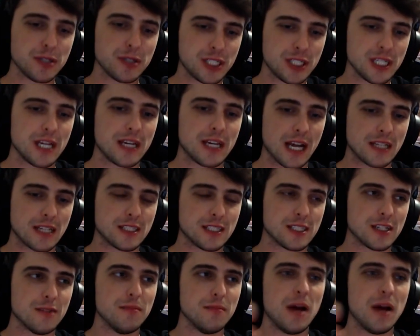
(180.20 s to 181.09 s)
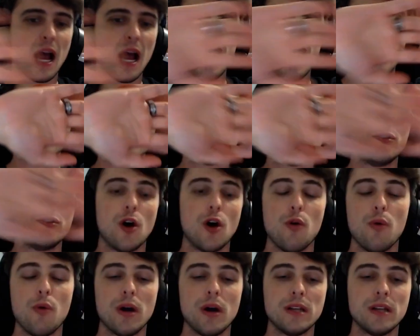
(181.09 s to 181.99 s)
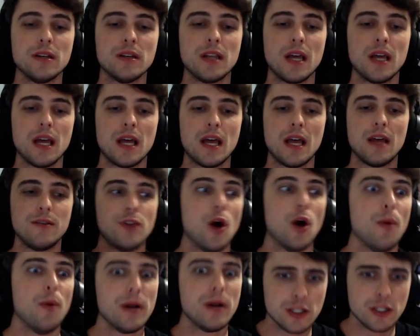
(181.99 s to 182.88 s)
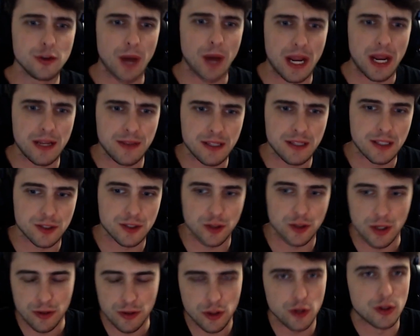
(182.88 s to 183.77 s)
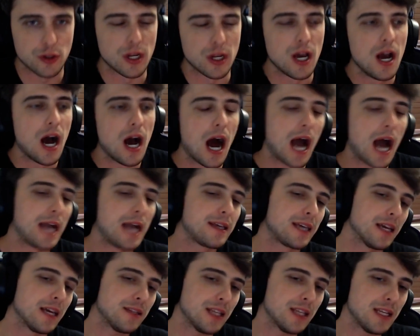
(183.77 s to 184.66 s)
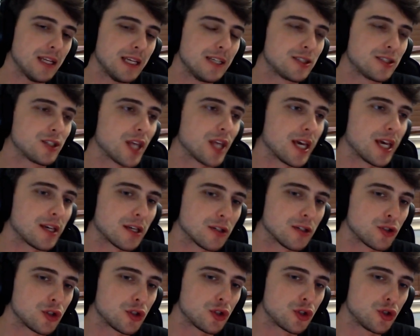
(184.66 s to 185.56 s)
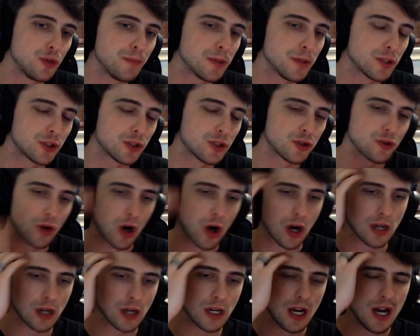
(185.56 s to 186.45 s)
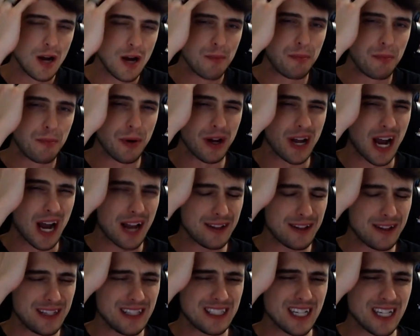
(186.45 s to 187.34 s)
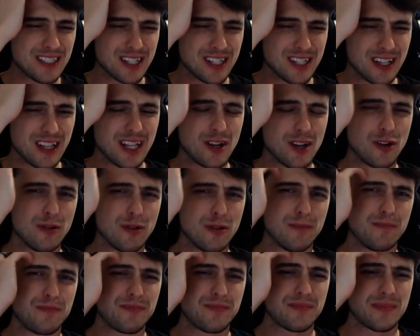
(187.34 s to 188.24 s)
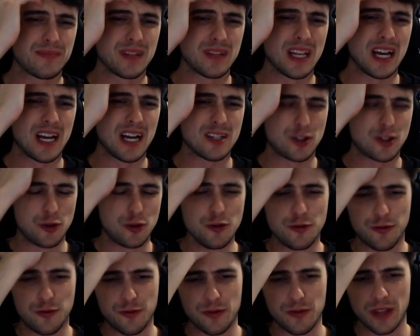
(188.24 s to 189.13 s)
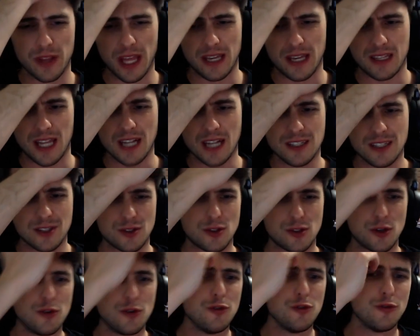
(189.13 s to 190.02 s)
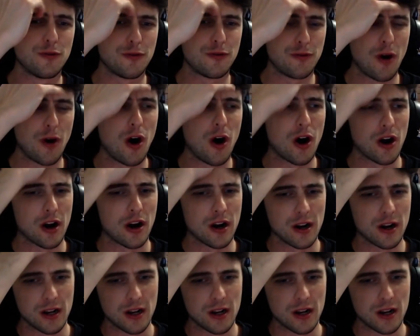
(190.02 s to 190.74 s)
against him, and no one can do anything to dude. I get that he's like super strong, but I think that's a little too that's too far.